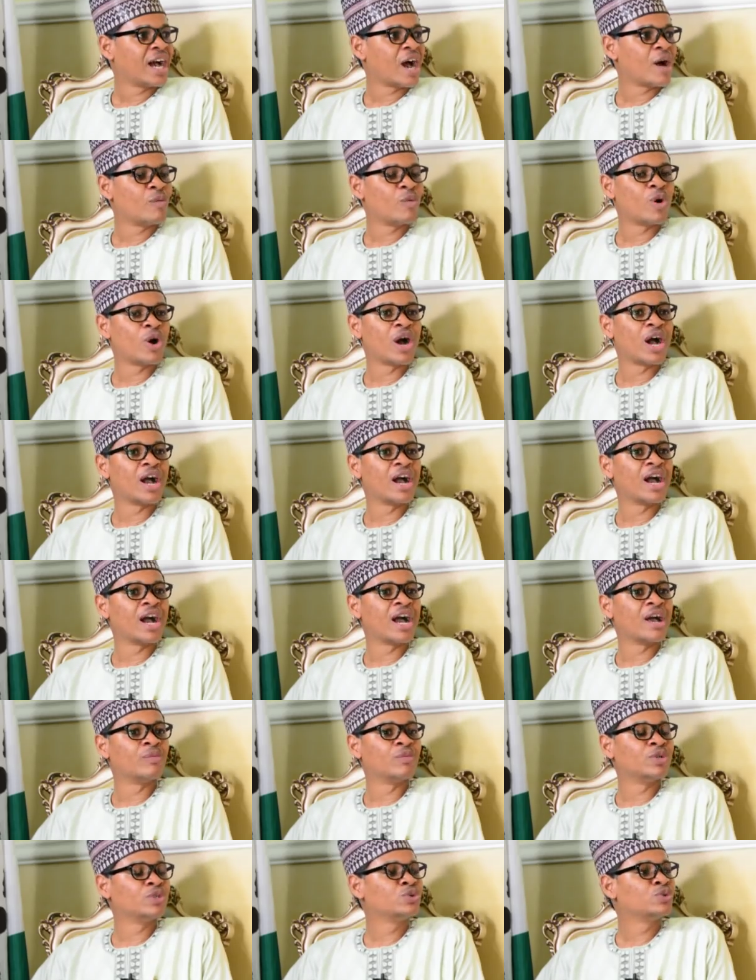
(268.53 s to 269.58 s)
I'm,
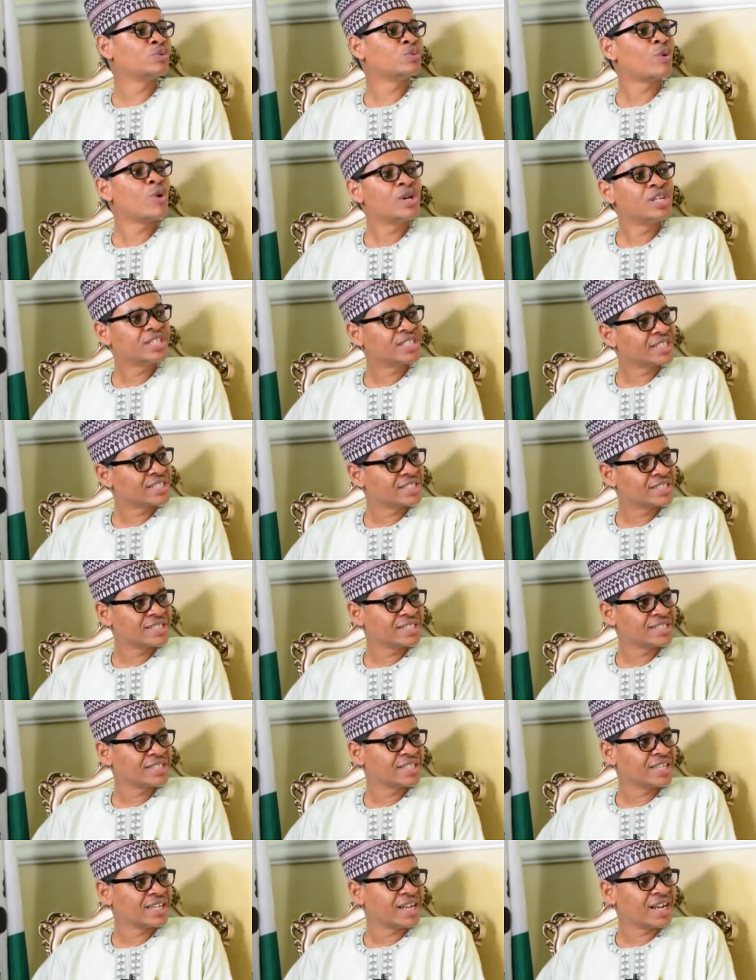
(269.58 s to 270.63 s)
I'm into
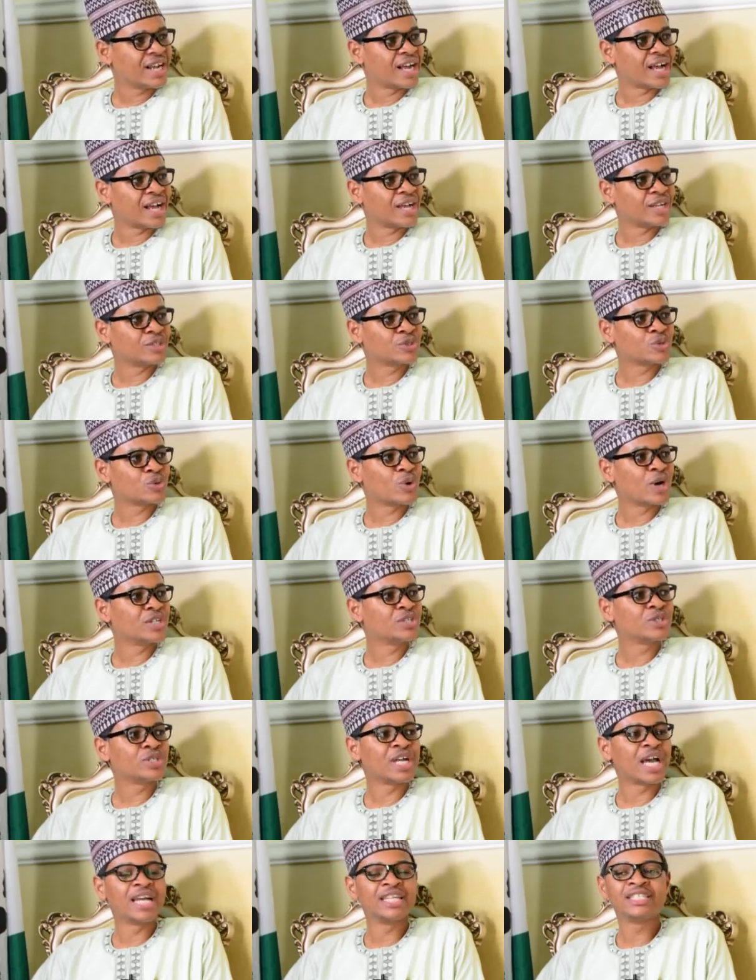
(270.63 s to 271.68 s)
politics, and so why
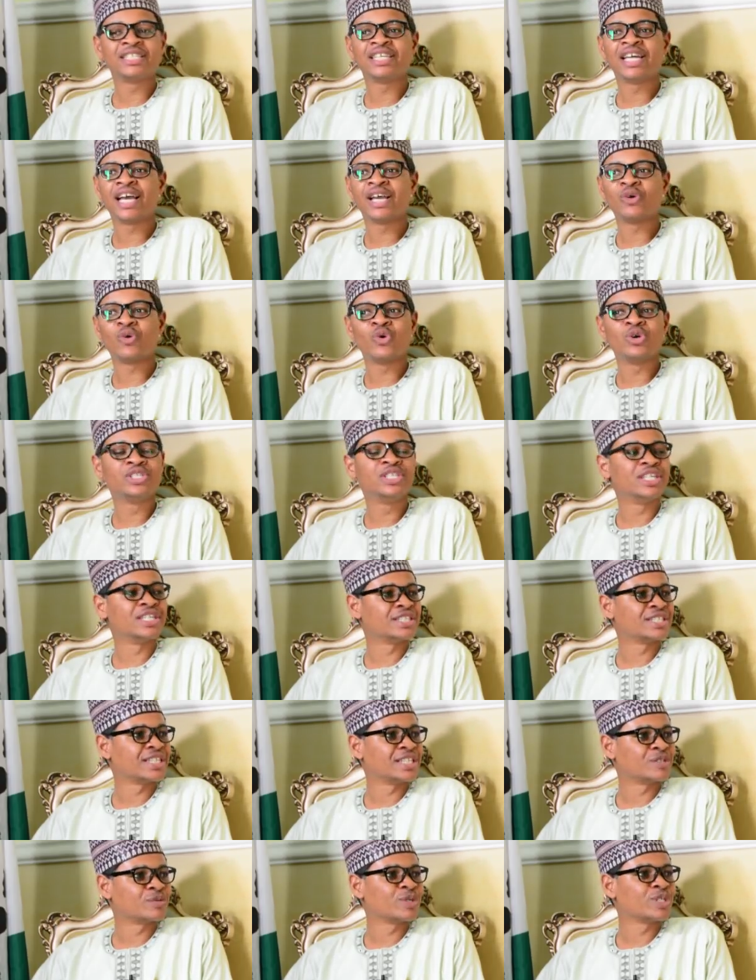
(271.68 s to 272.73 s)
should I deny
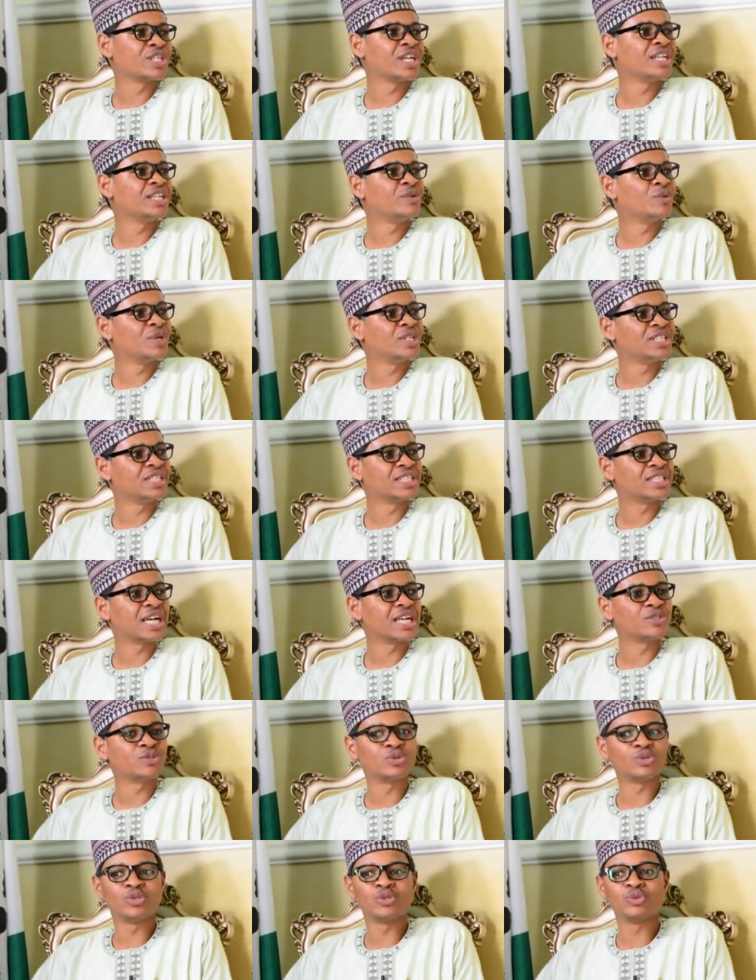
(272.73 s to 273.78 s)
audience, especially when it
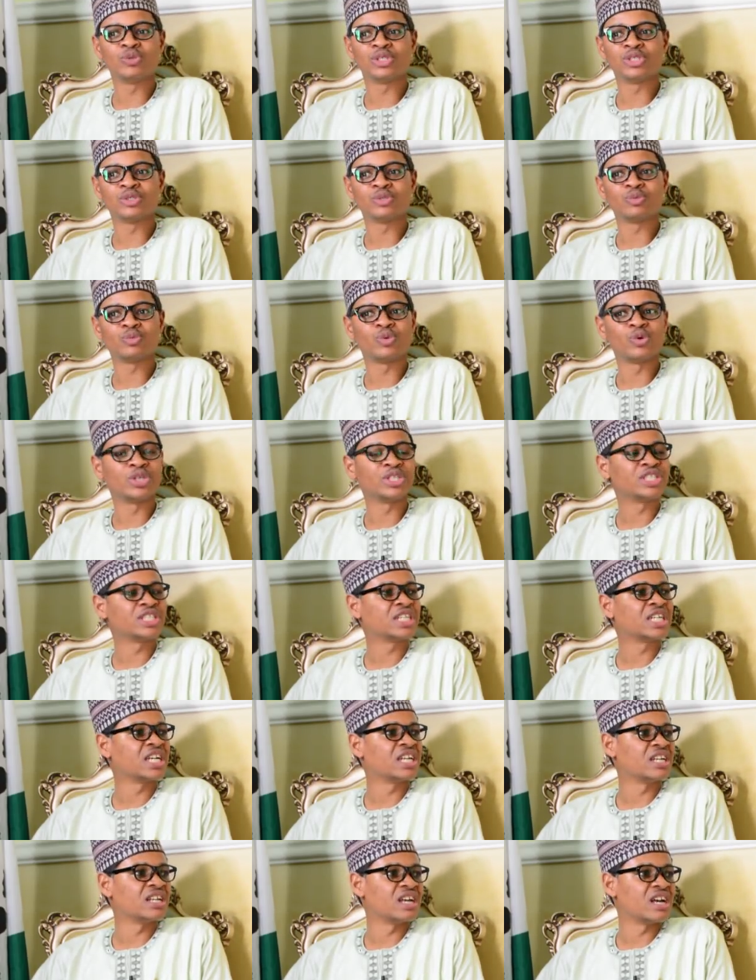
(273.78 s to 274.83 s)
has to do with
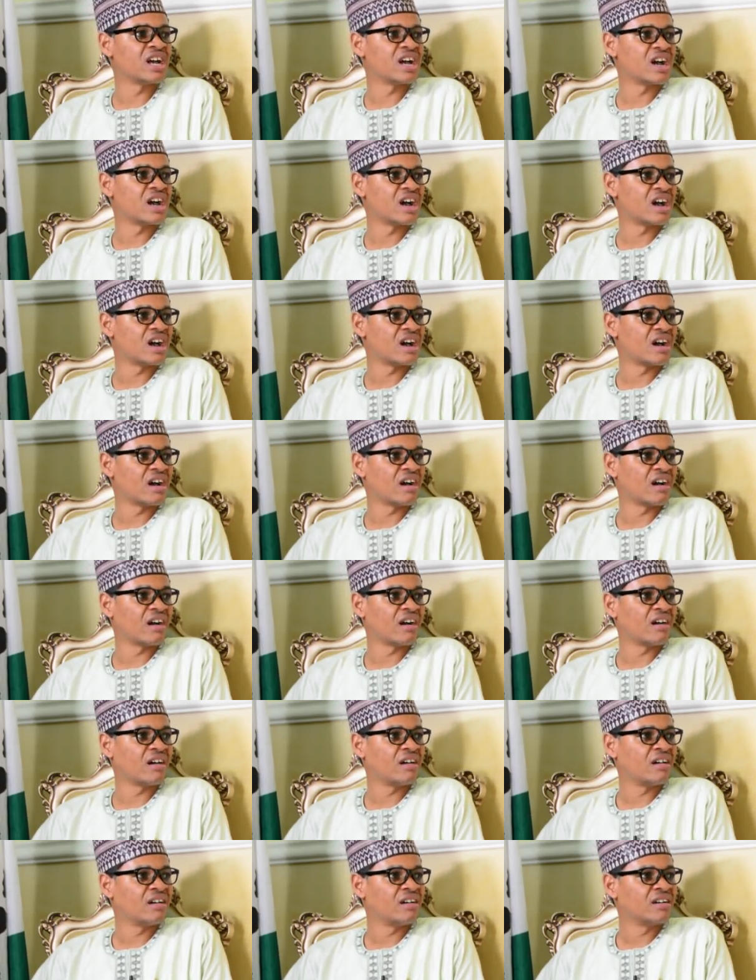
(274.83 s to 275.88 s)
political uh,
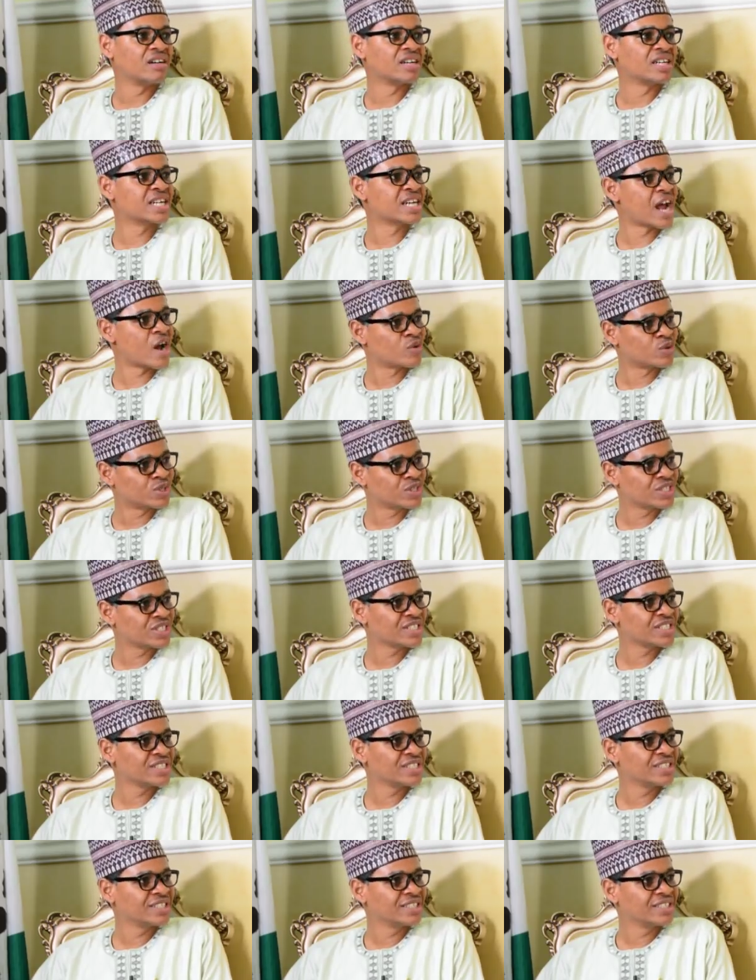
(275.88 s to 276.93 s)
grounds?